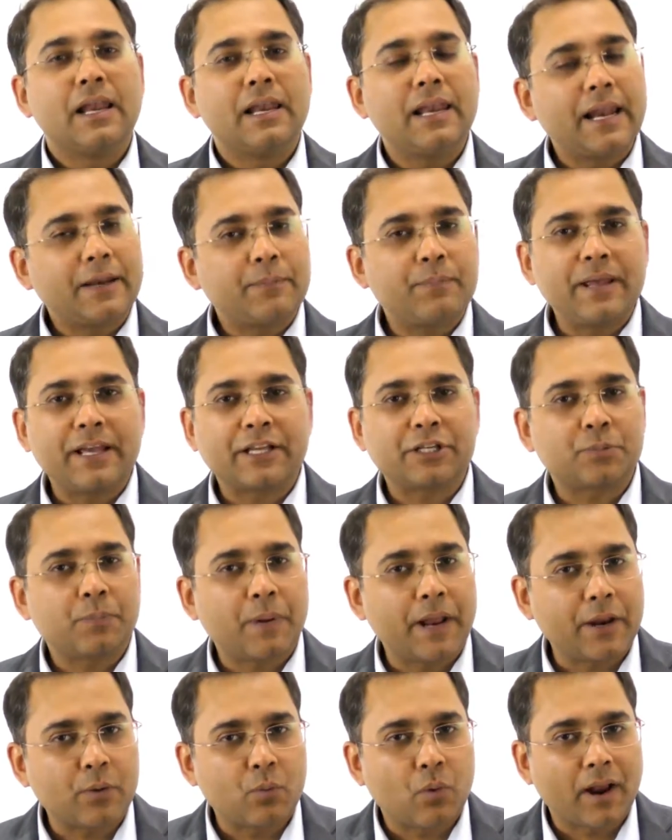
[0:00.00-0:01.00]
Let me
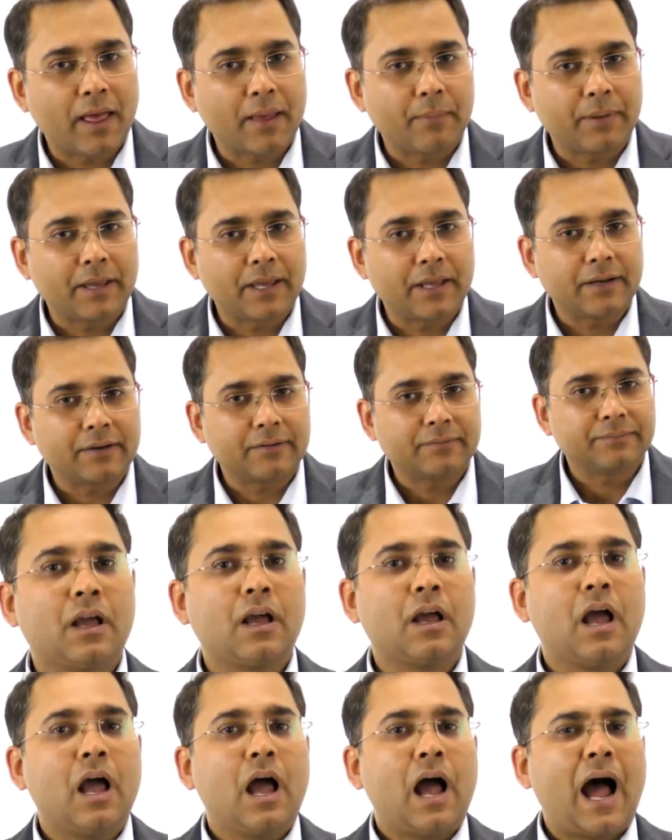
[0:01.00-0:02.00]
explain what I mean.
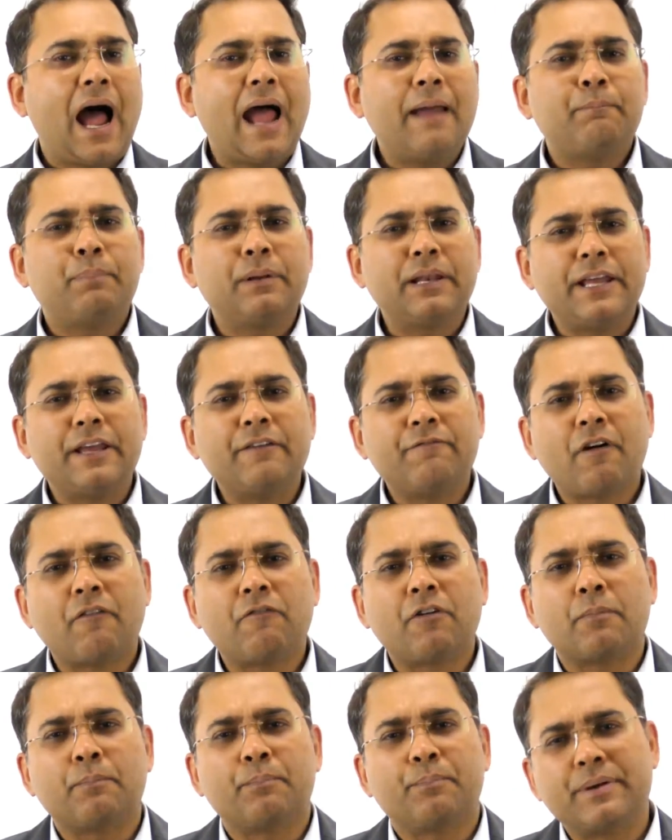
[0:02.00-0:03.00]
I believe
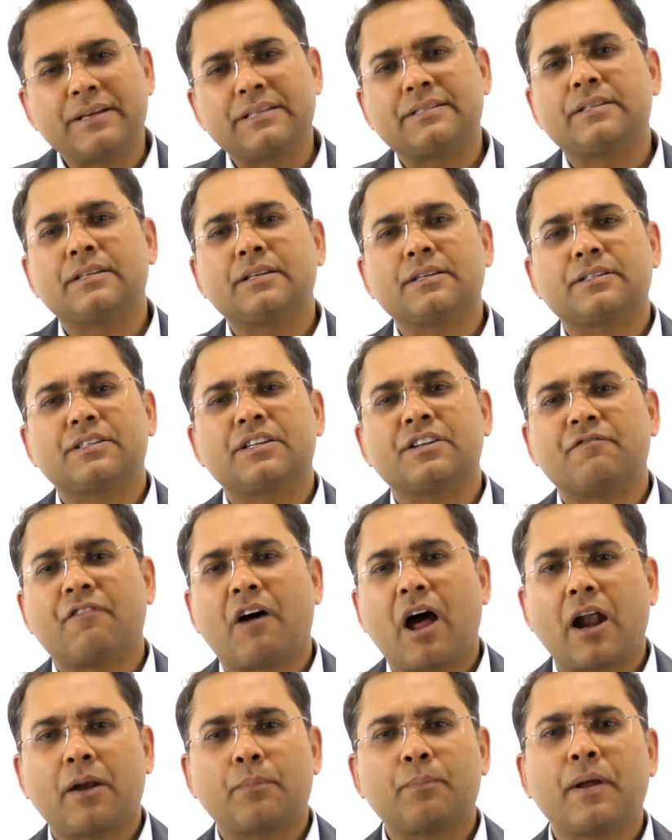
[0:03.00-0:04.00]
our business
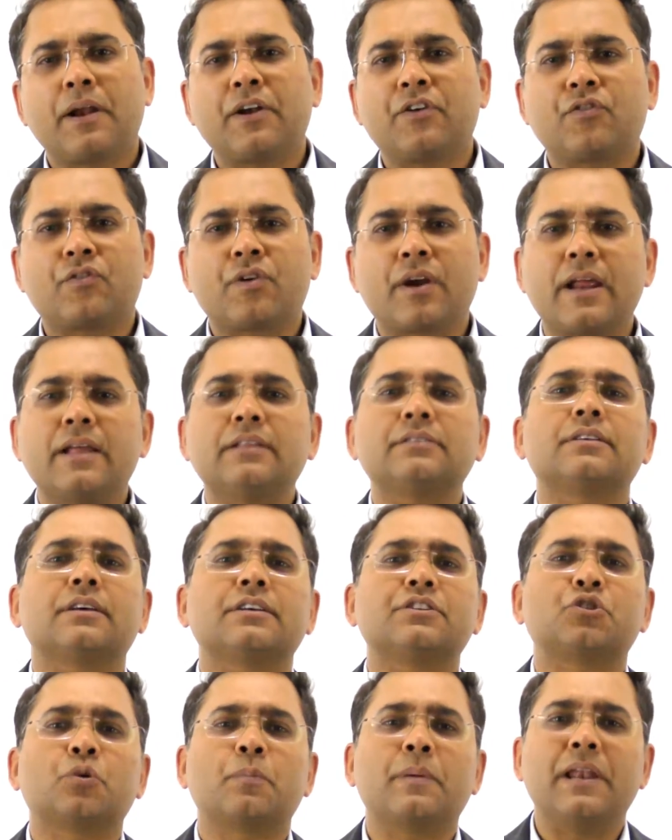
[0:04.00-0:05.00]
environment trains
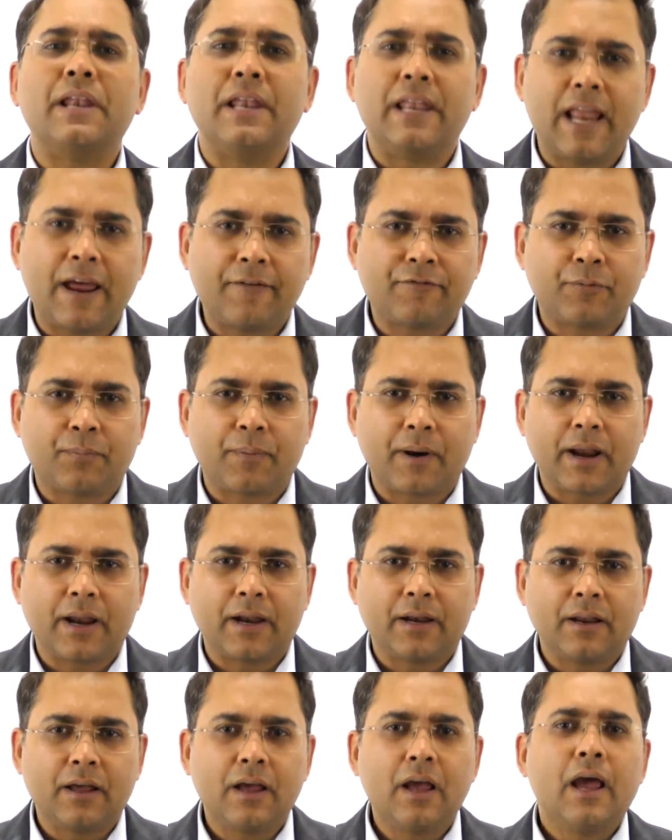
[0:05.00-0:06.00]
us to be
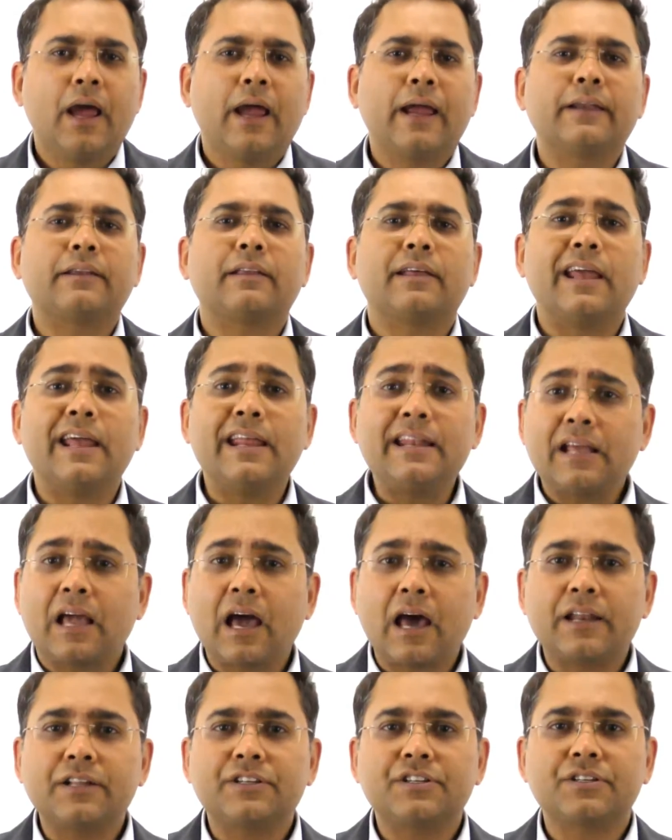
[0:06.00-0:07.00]
left-brained. It
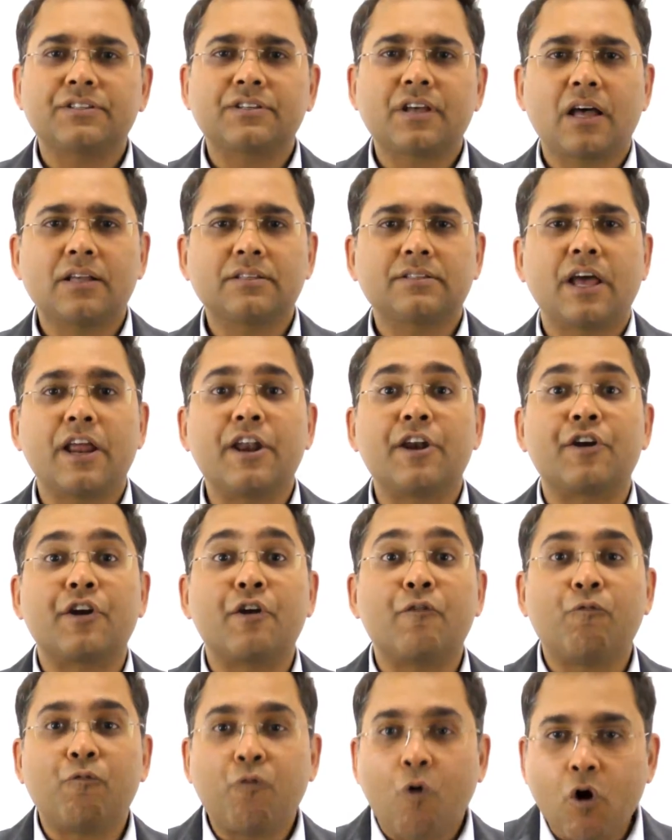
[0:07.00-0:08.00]
encourages us and
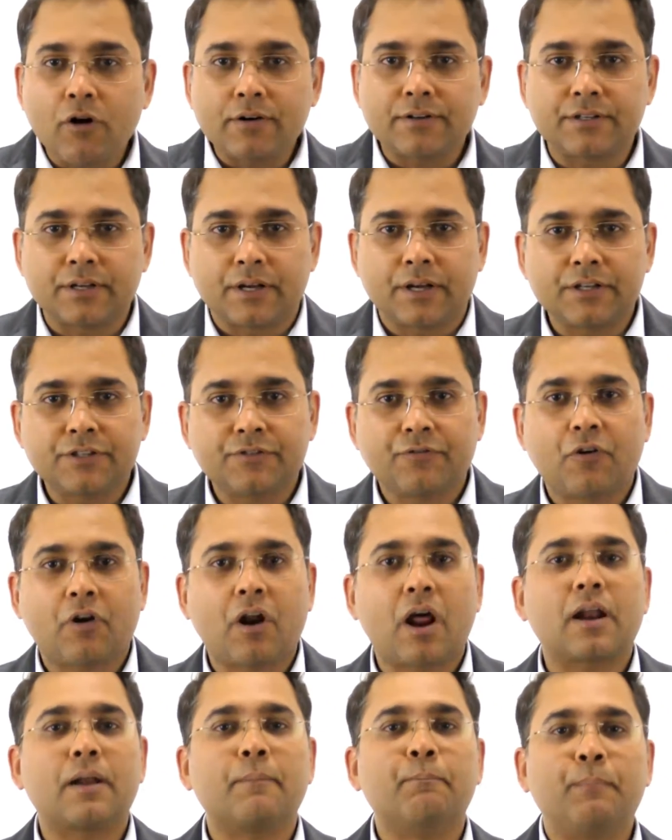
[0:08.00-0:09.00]
rewards us
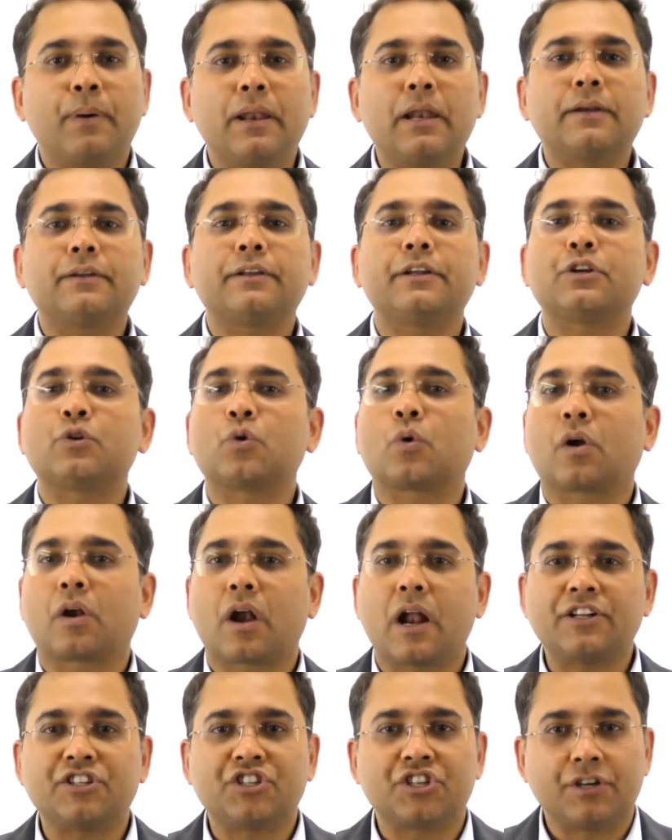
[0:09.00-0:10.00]
for our ability to
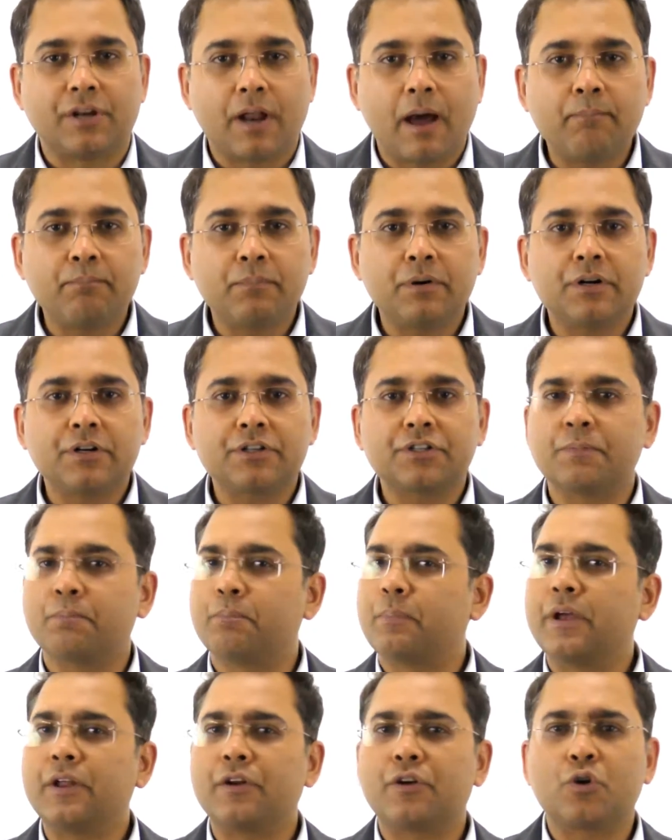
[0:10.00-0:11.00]
crunch numbers,
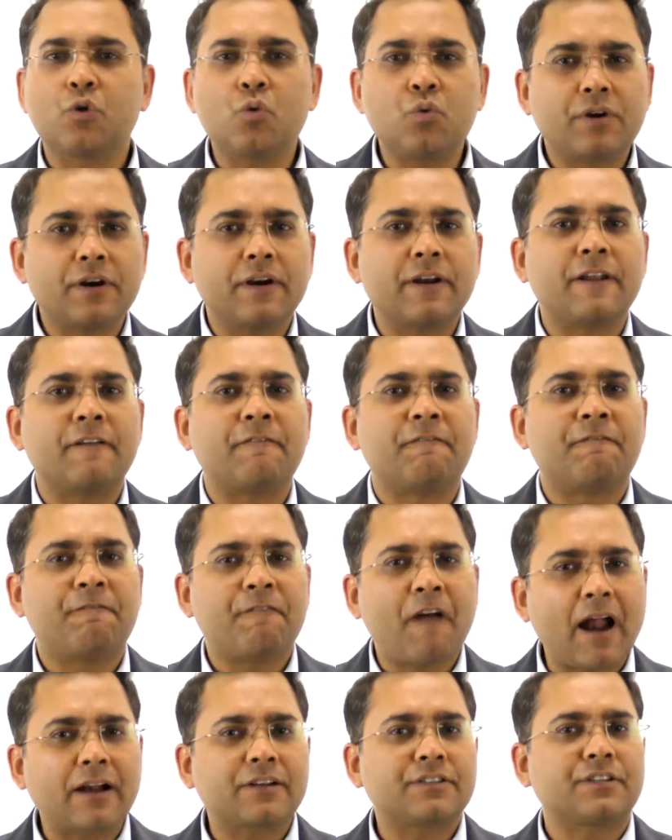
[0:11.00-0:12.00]
be rooted in
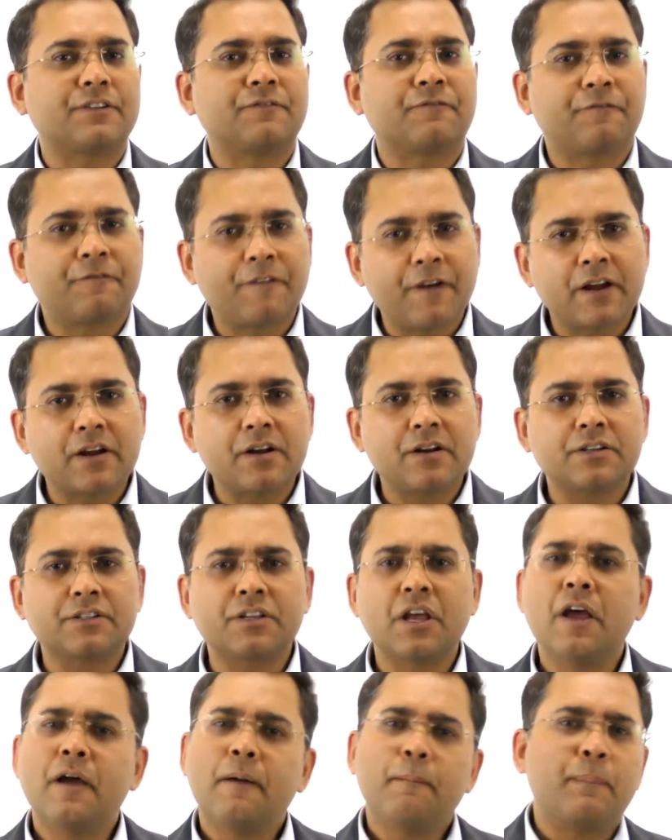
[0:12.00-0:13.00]
facts and
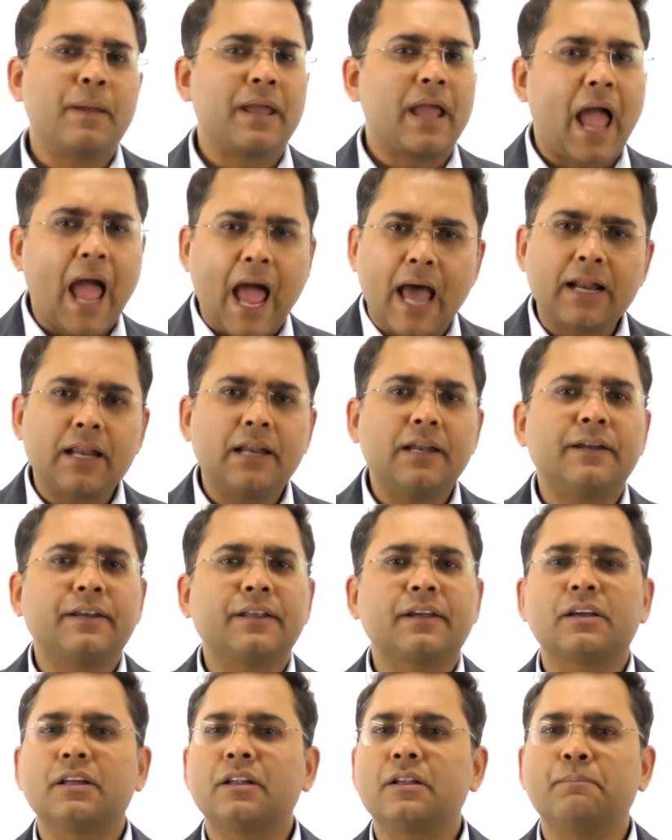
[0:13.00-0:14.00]
figures, be
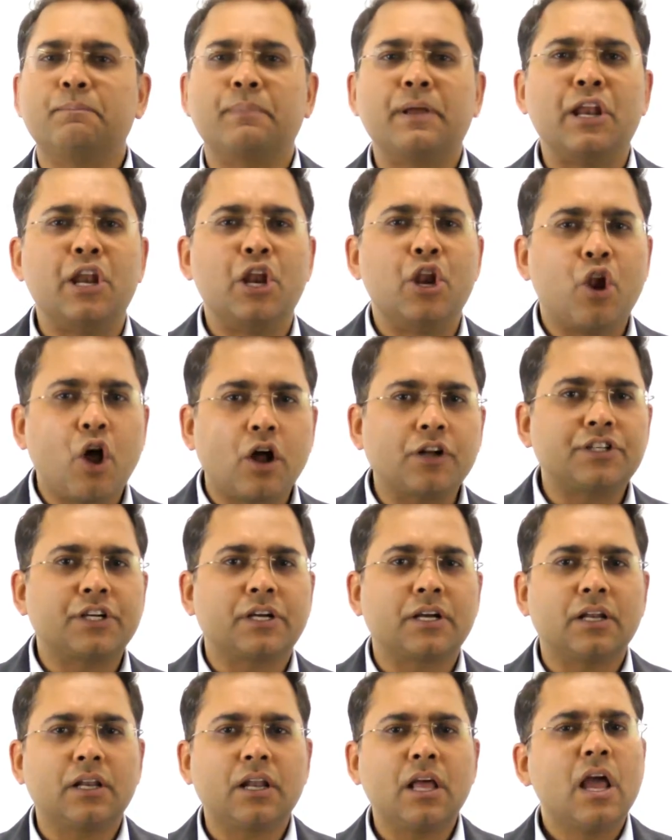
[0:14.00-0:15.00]
analytical, be
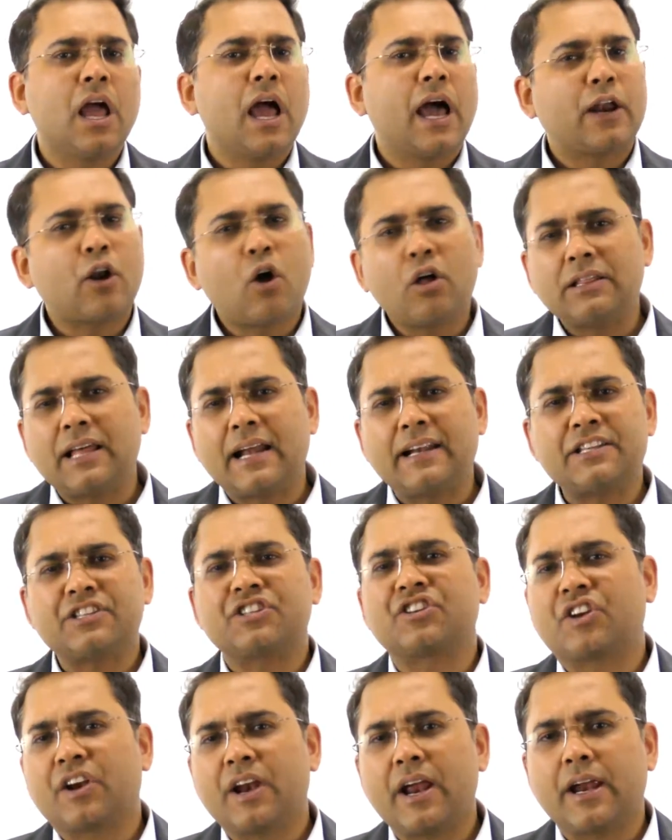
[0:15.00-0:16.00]
logical, and all that
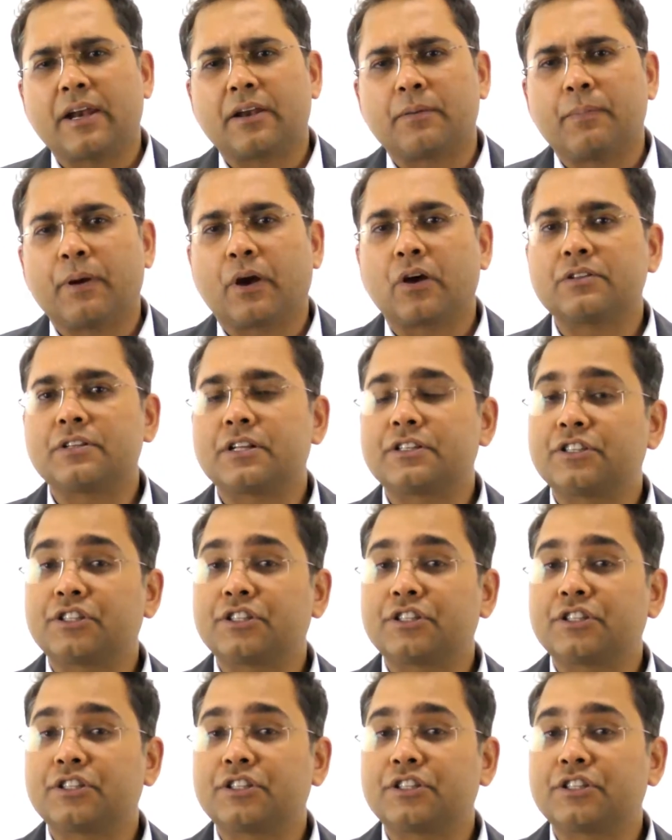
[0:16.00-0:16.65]
is great because